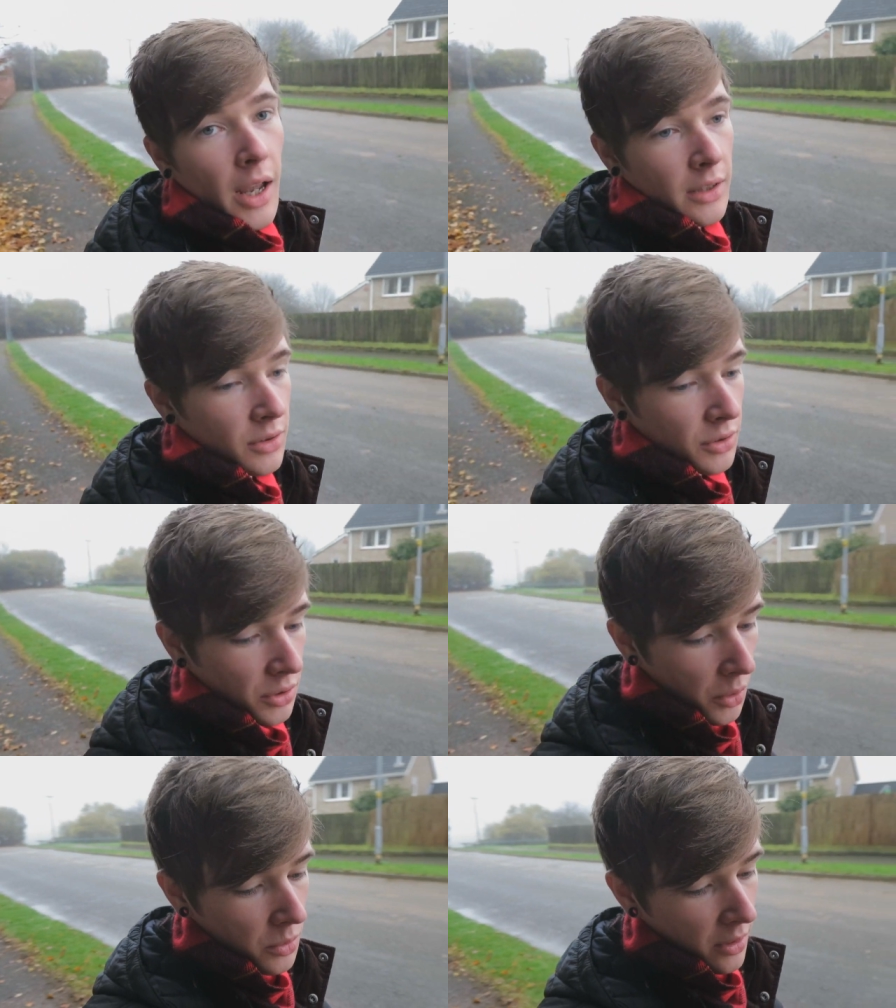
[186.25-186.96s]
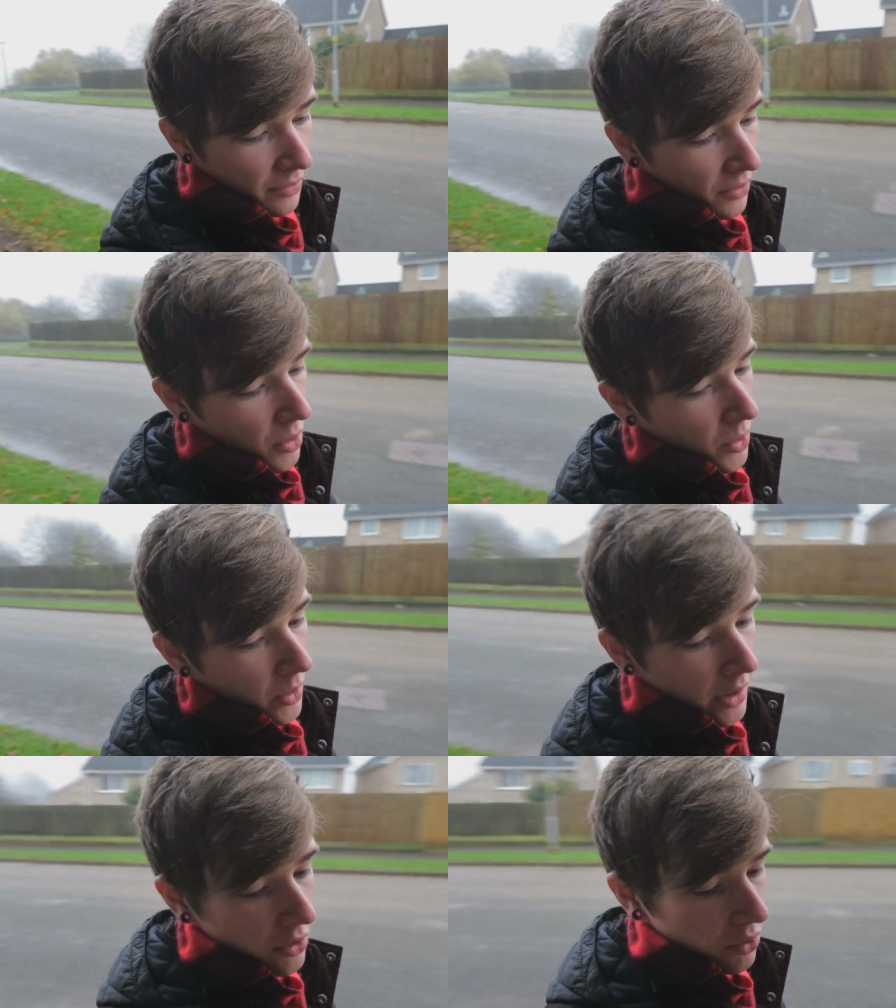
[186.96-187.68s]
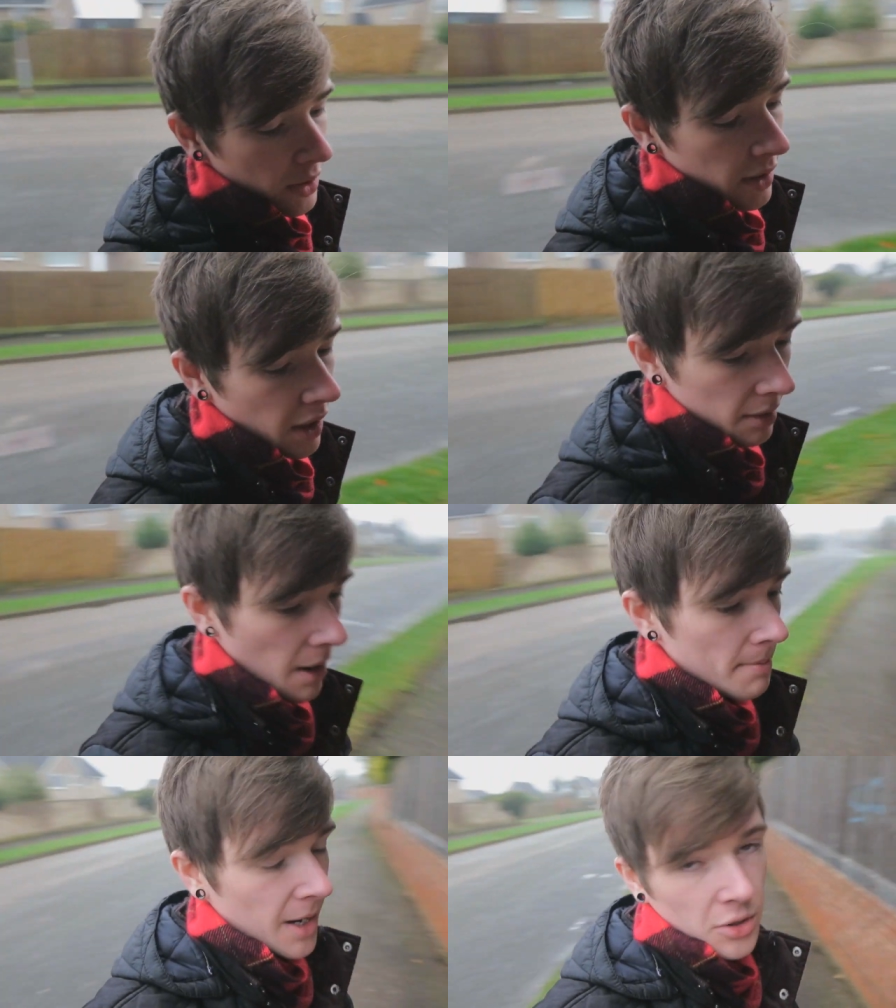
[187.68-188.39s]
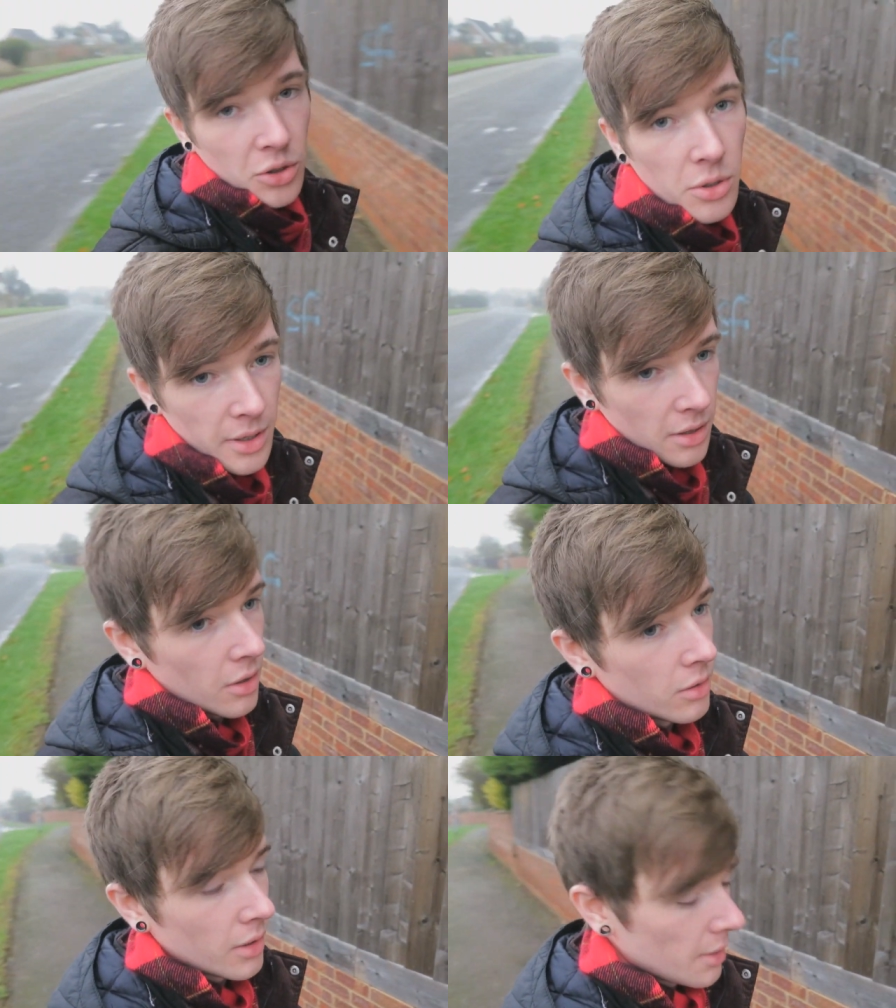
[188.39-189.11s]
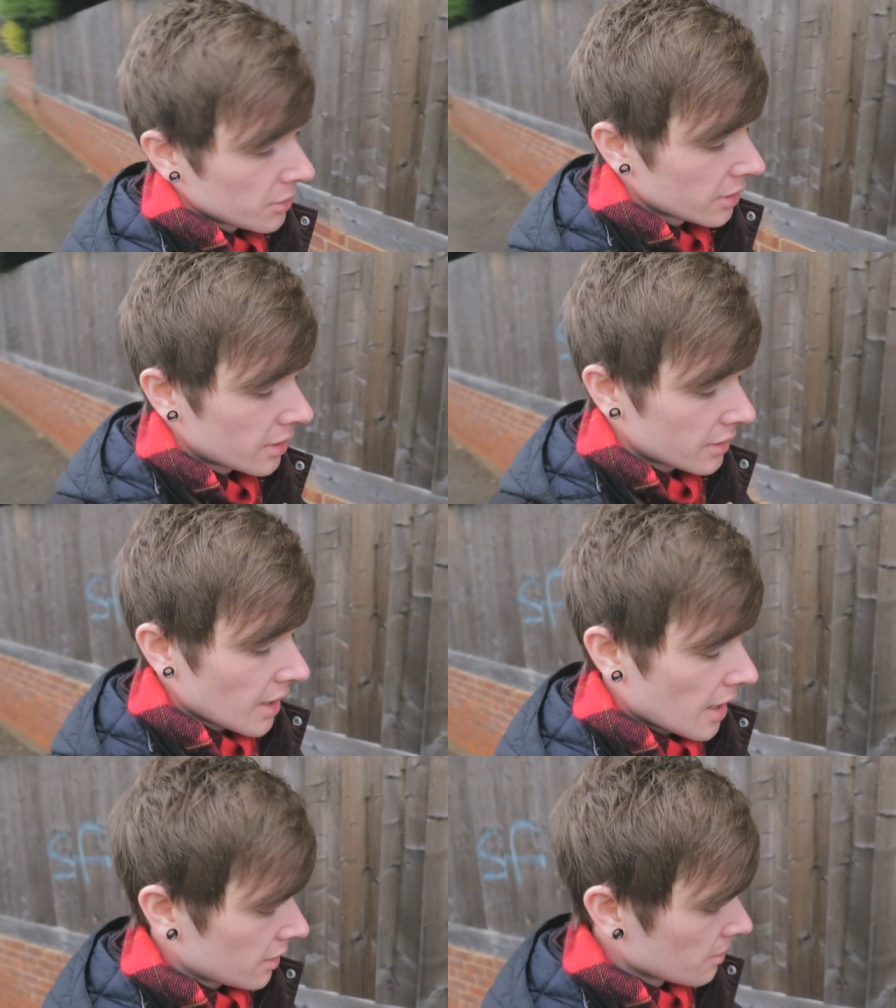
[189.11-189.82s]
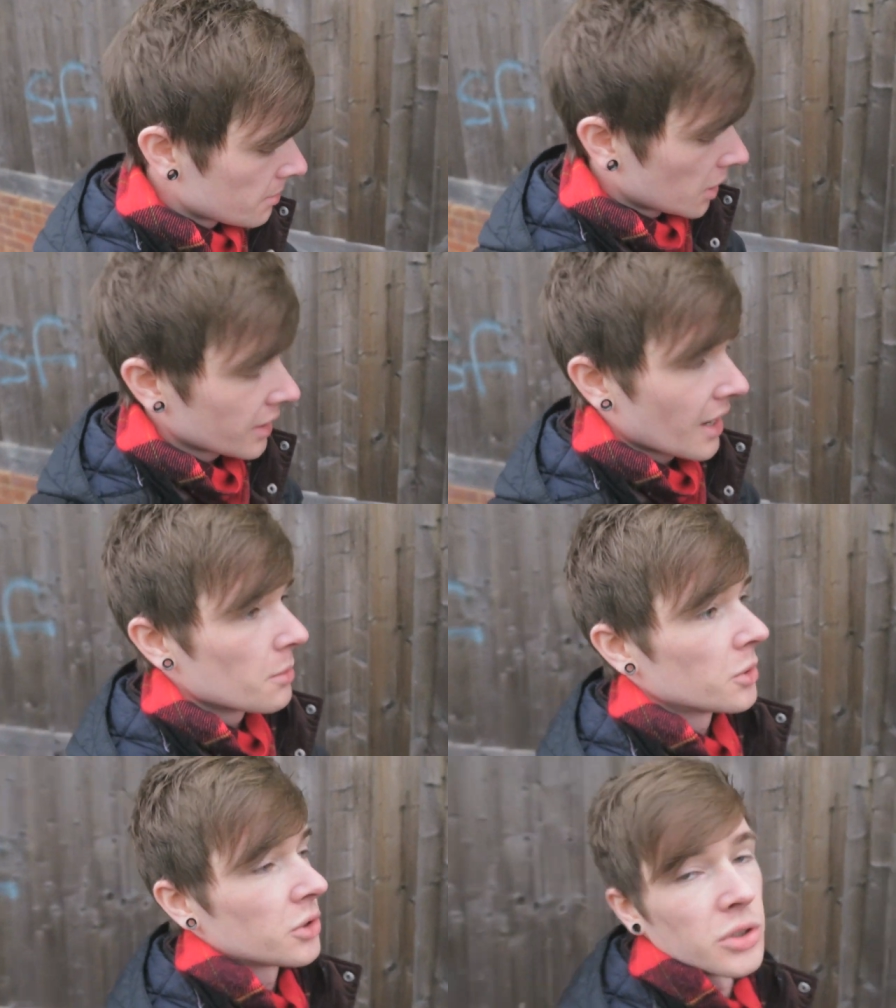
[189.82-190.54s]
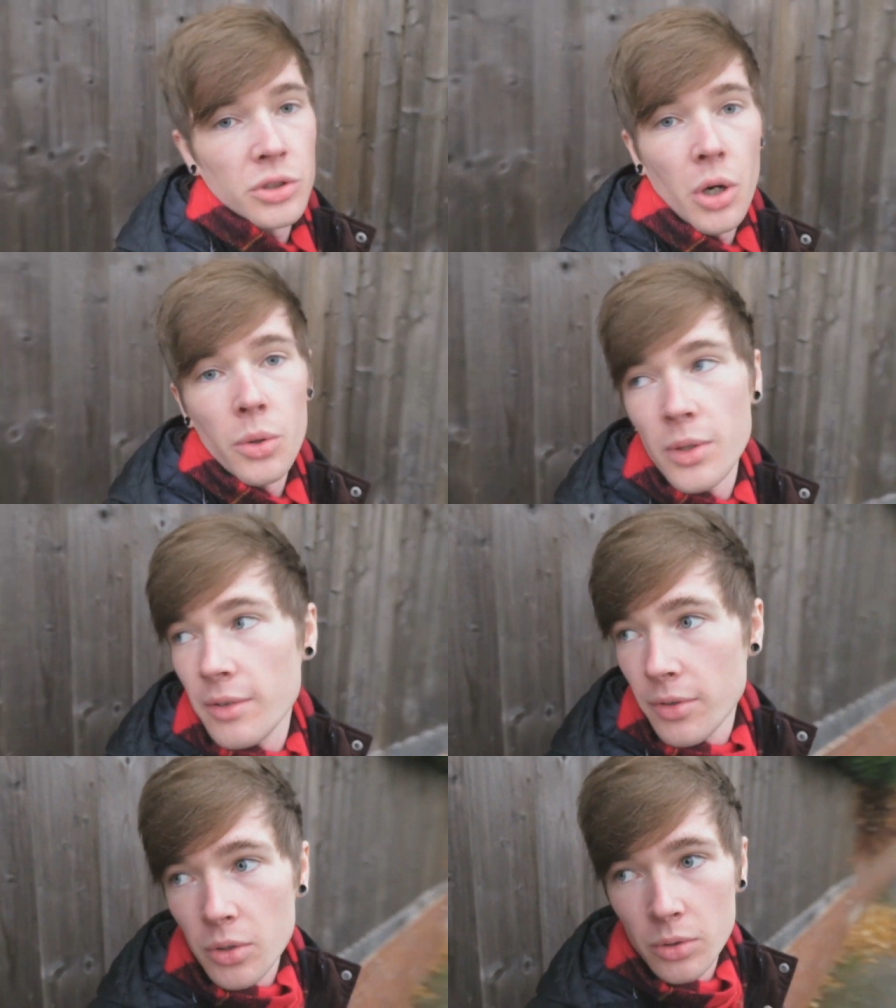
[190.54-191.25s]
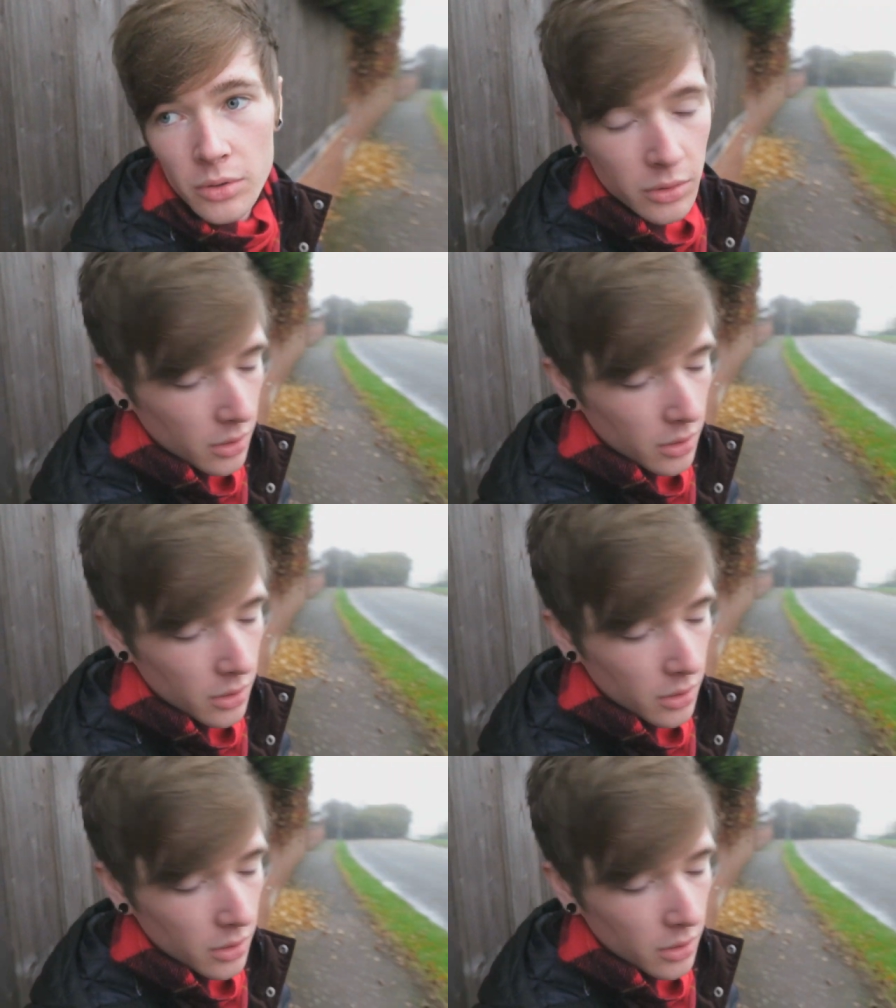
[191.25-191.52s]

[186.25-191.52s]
It's so difficult. Literally, I managed to do it though. It was a success, but it was so difficult.